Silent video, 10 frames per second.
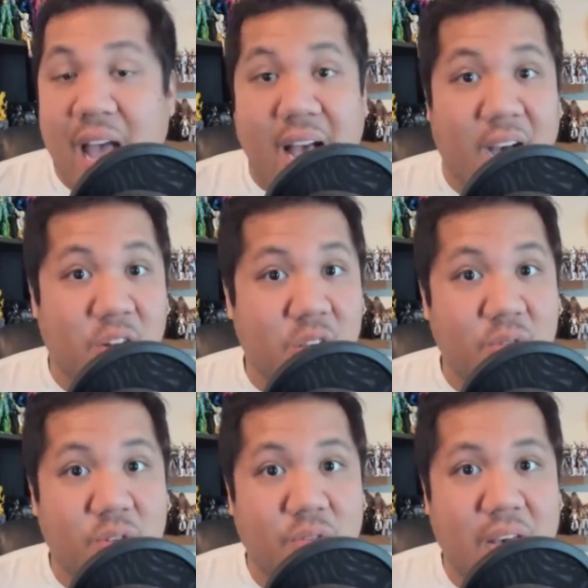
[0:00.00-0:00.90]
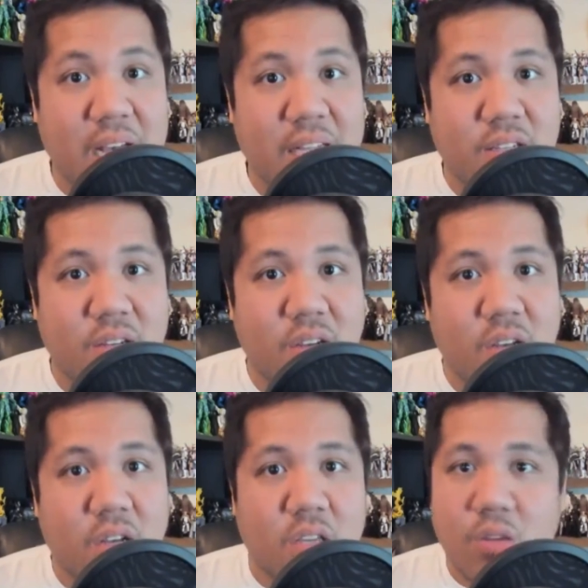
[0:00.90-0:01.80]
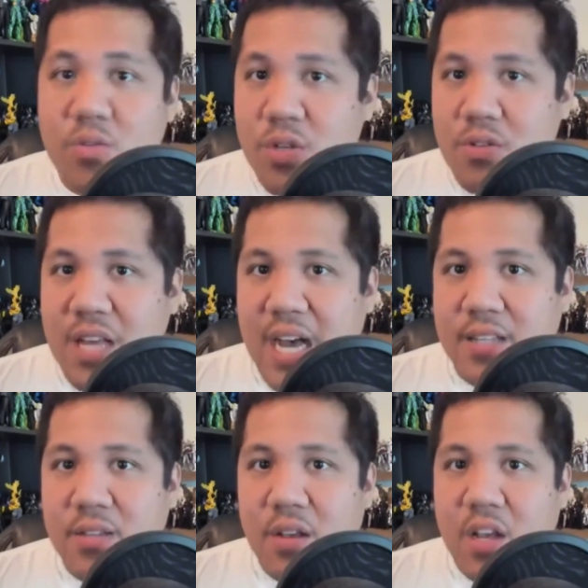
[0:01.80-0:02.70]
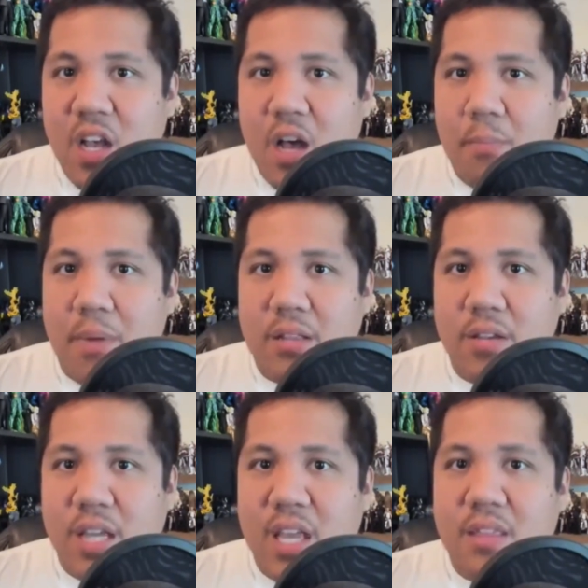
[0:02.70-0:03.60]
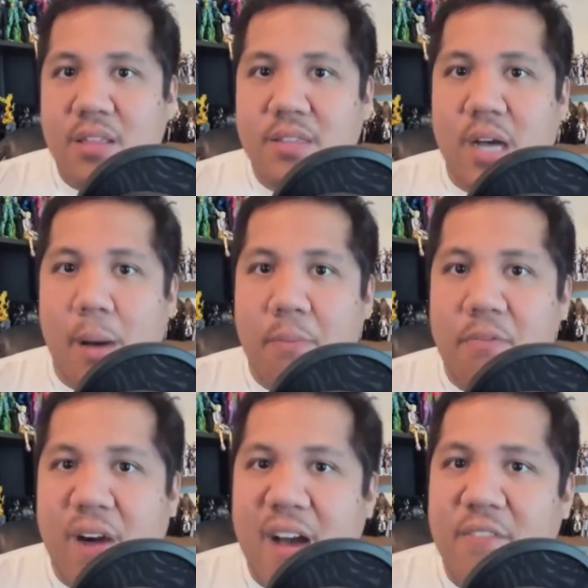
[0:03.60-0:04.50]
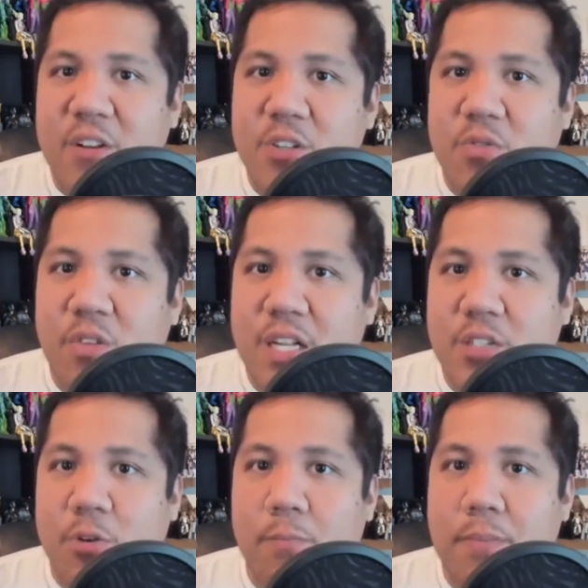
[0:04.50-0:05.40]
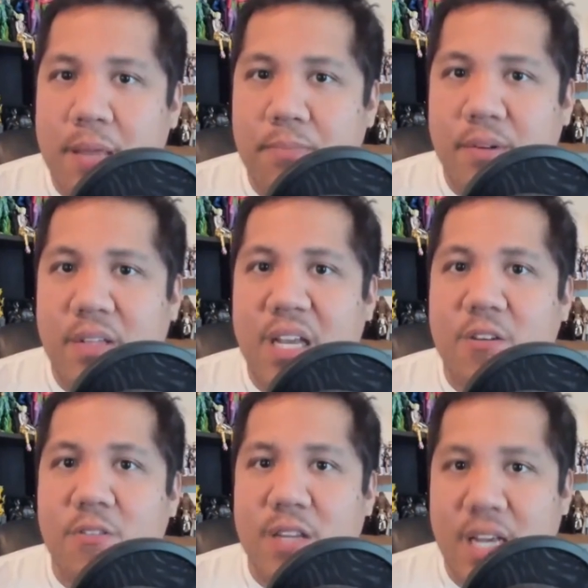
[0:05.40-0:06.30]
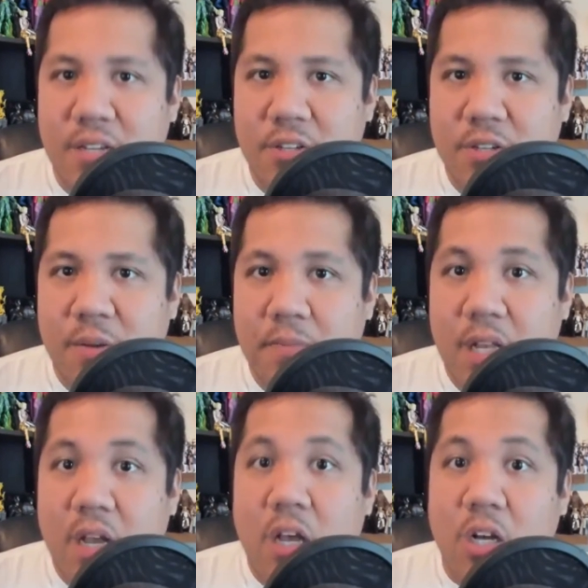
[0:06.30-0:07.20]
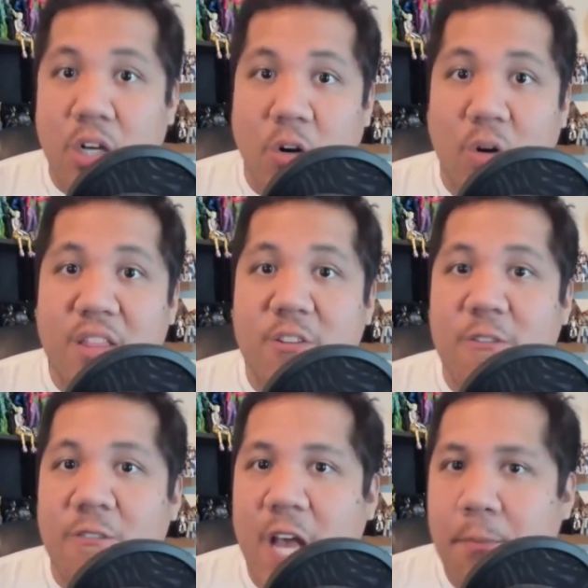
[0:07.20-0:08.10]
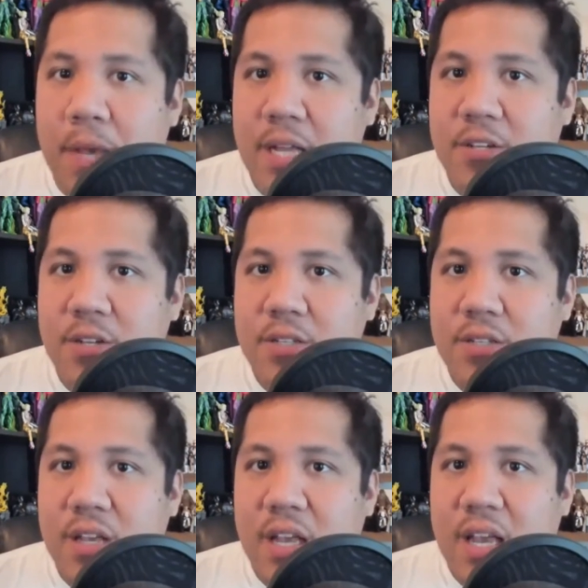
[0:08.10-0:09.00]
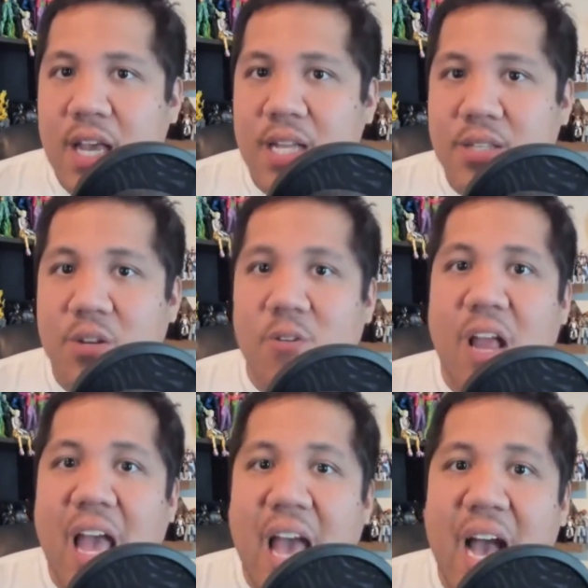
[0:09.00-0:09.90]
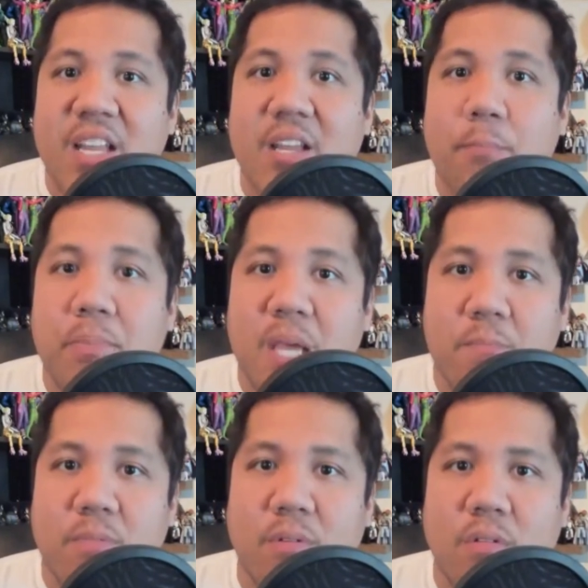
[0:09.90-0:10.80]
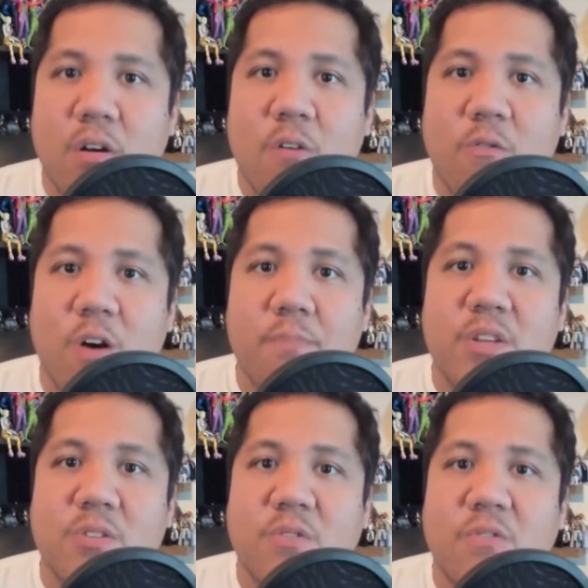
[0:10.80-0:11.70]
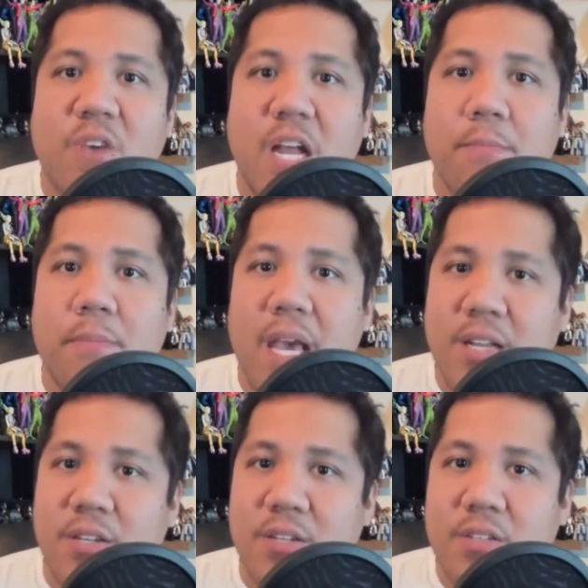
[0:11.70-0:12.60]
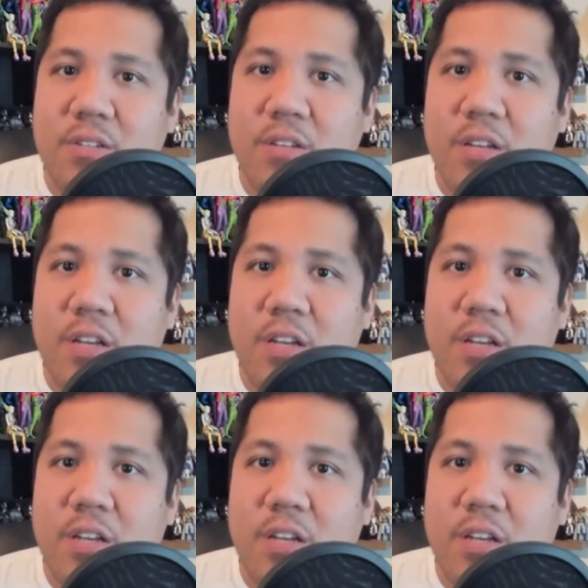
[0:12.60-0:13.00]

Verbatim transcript: How do you do that? You do that by looking at the top five influential people in your niche, go on their fan pages, and start adding people from those fan pages.